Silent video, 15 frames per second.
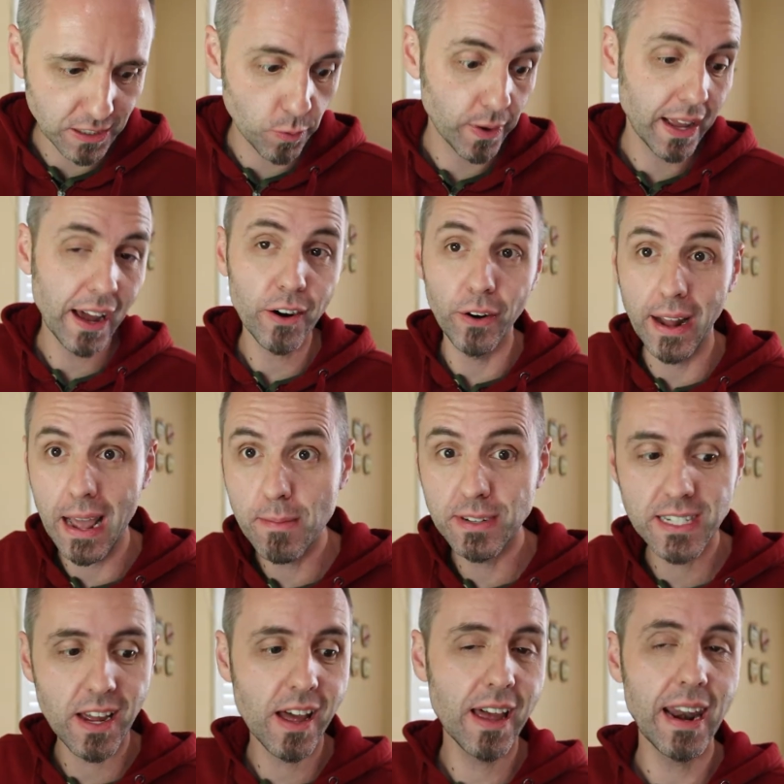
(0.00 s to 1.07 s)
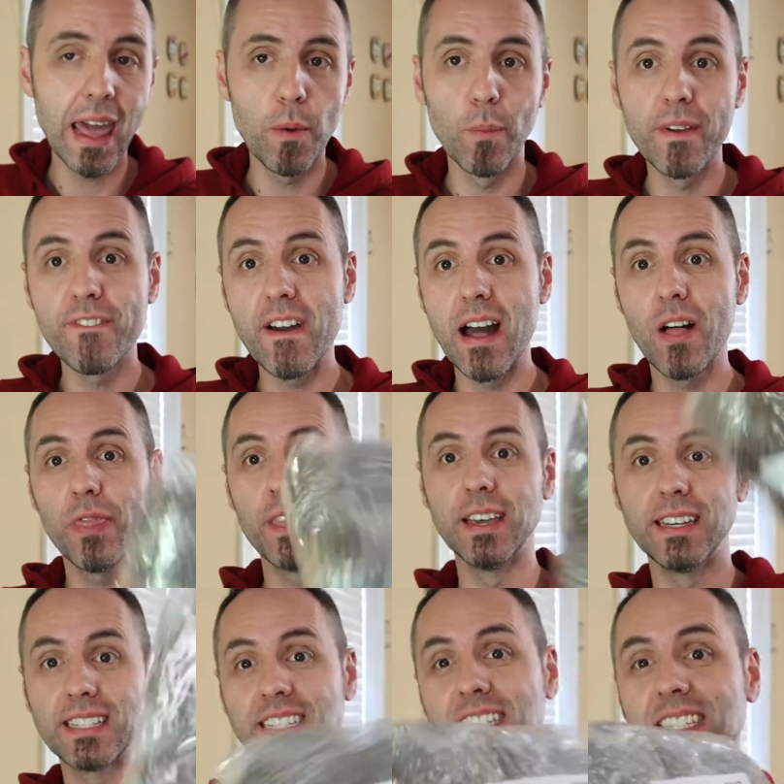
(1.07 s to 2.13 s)
So we got on Amazon and we found
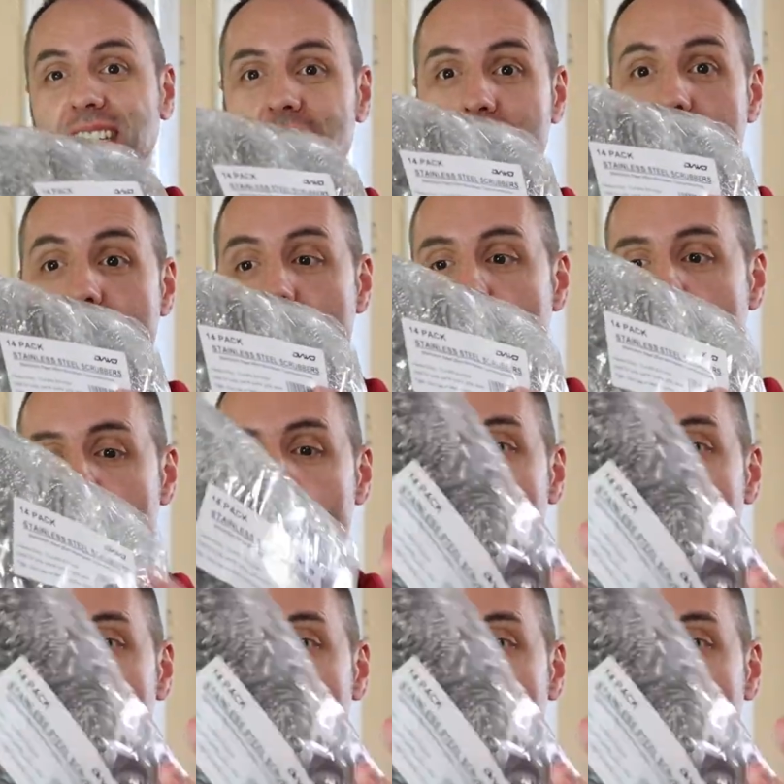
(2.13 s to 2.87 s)
this, a